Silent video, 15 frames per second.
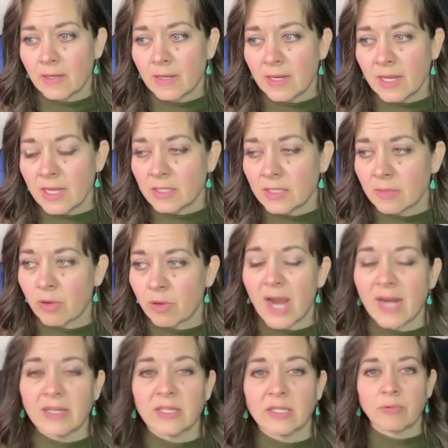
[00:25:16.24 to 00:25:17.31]
need to
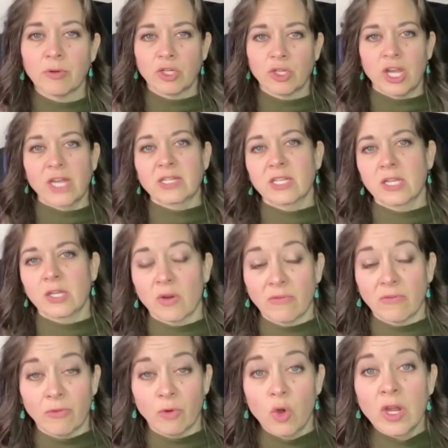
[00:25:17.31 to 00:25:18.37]
practice projecting
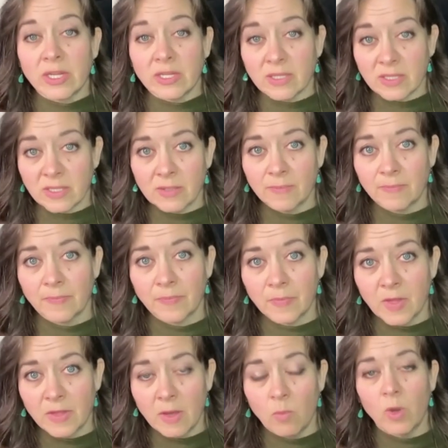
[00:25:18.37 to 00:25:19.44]
your voice,
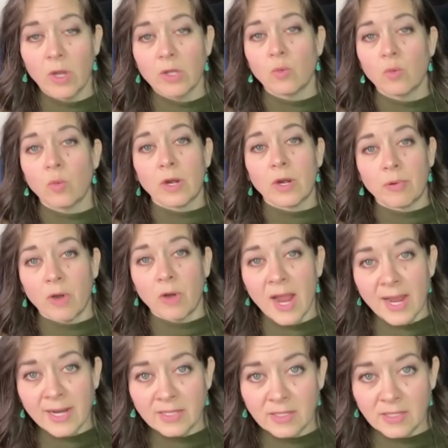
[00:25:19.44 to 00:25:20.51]
then what you want to
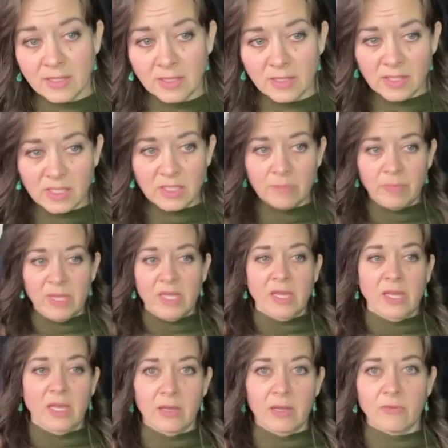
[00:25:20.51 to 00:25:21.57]
practice is
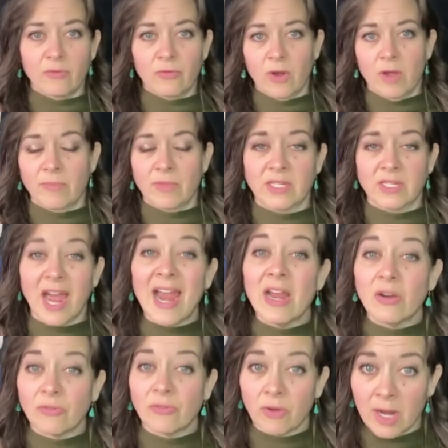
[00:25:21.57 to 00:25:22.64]
speaking from the
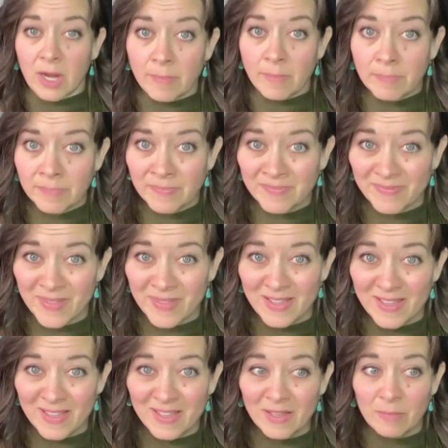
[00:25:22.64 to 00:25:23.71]
diaphragm,
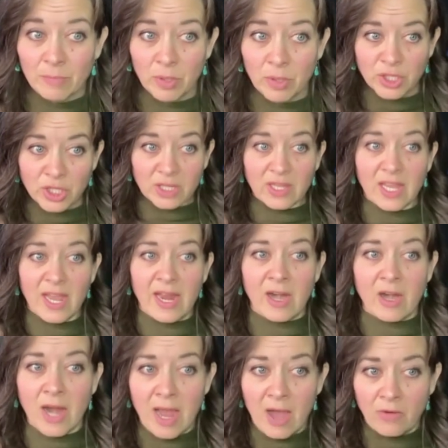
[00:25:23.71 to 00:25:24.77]
pushing the
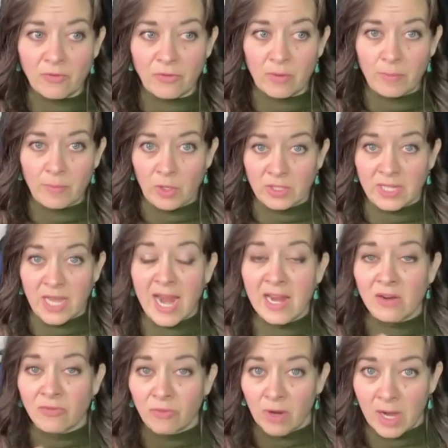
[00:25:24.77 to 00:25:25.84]
air out from your
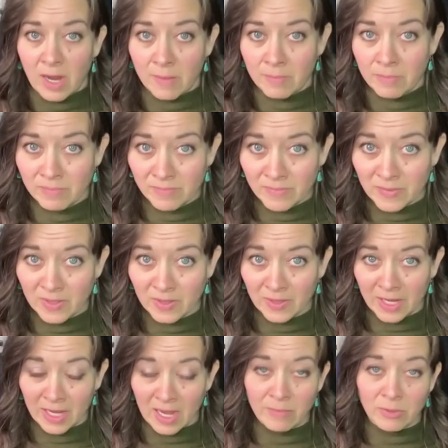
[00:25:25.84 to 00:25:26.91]
diaphragm,
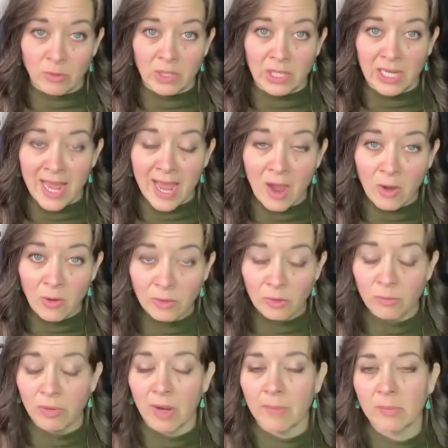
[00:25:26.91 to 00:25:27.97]
like I'm doing now.
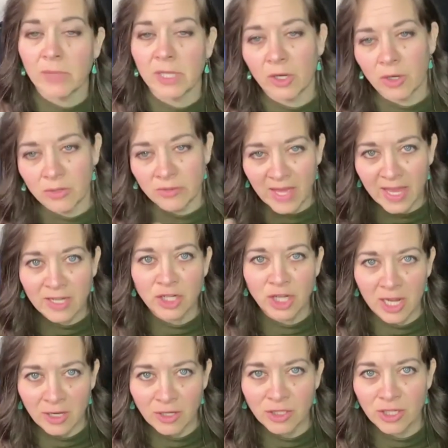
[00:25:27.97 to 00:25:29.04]
You probably heard that
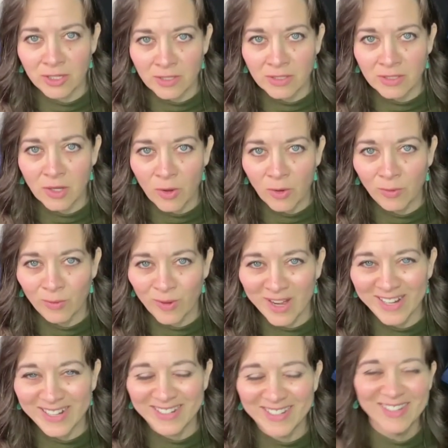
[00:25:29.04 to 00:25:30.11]
change in tone,
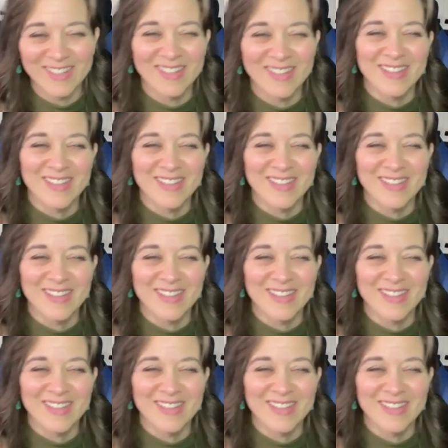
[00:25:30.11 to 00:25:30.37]
right?